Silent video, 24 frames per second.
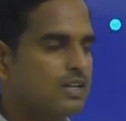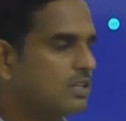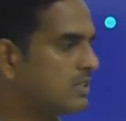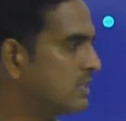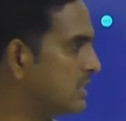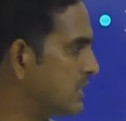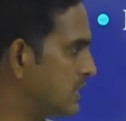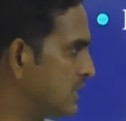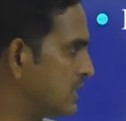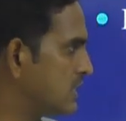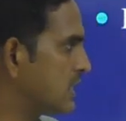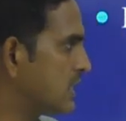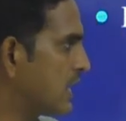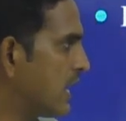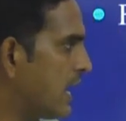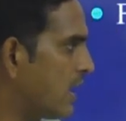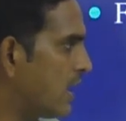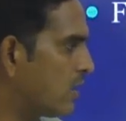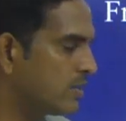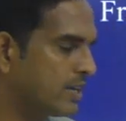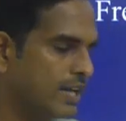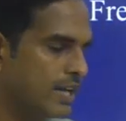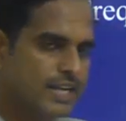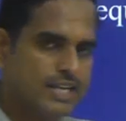That is, I
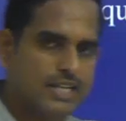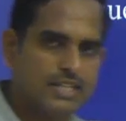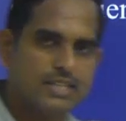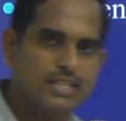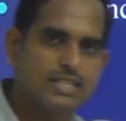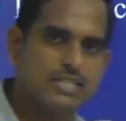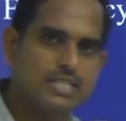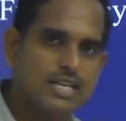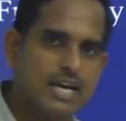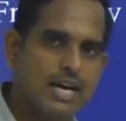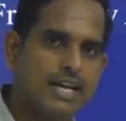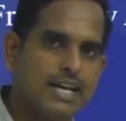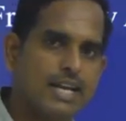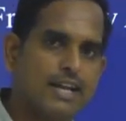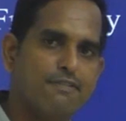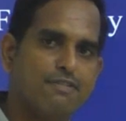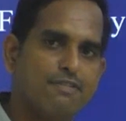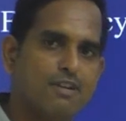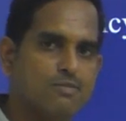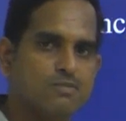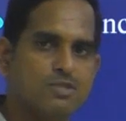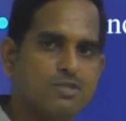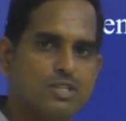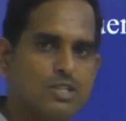have taken this array
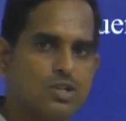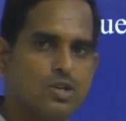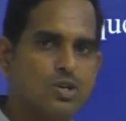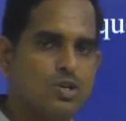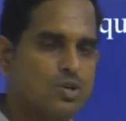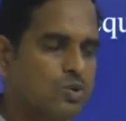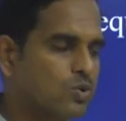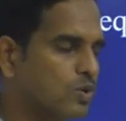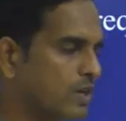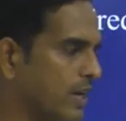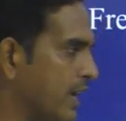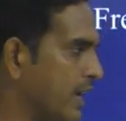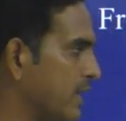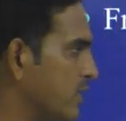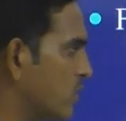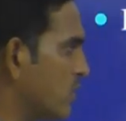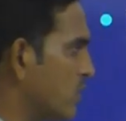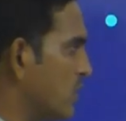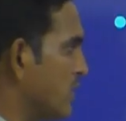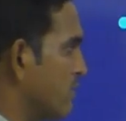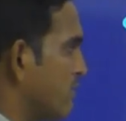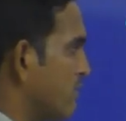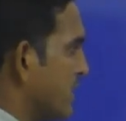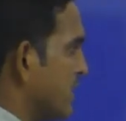from 0 to 9
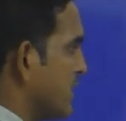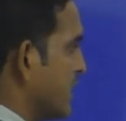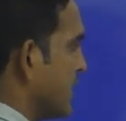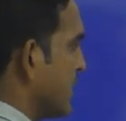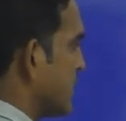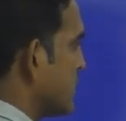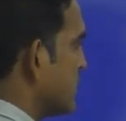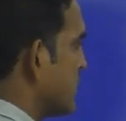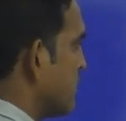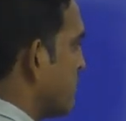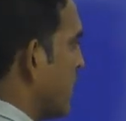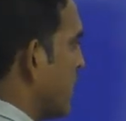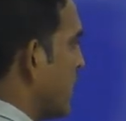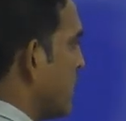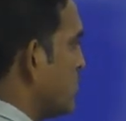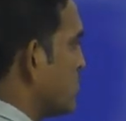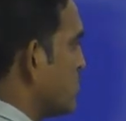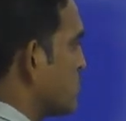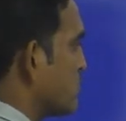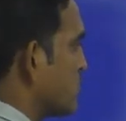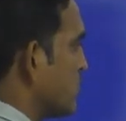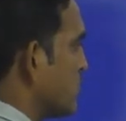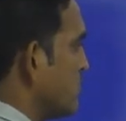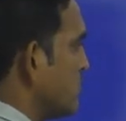only. If I take the
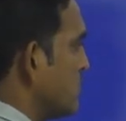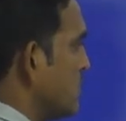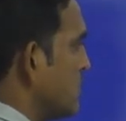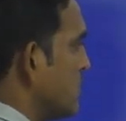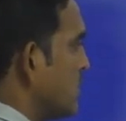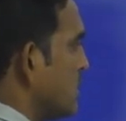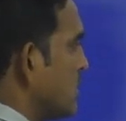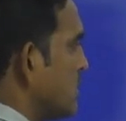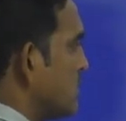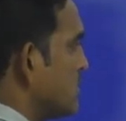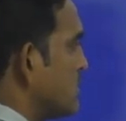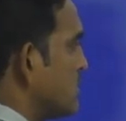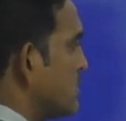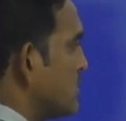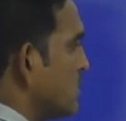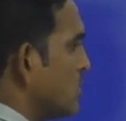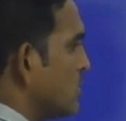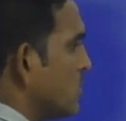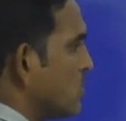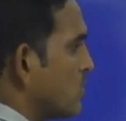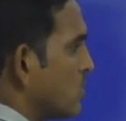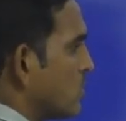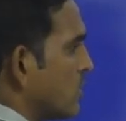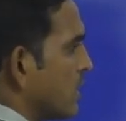values from
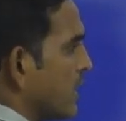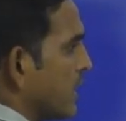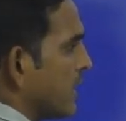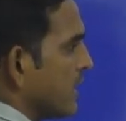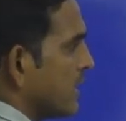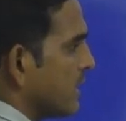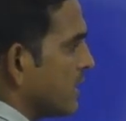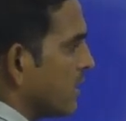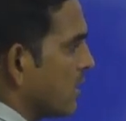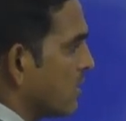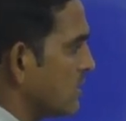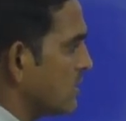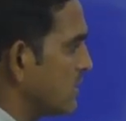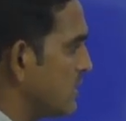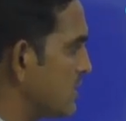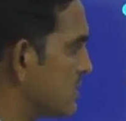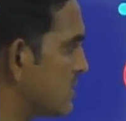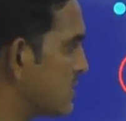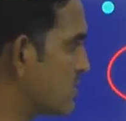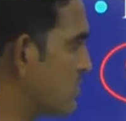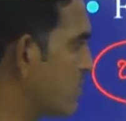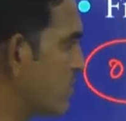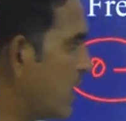0 to 9, not these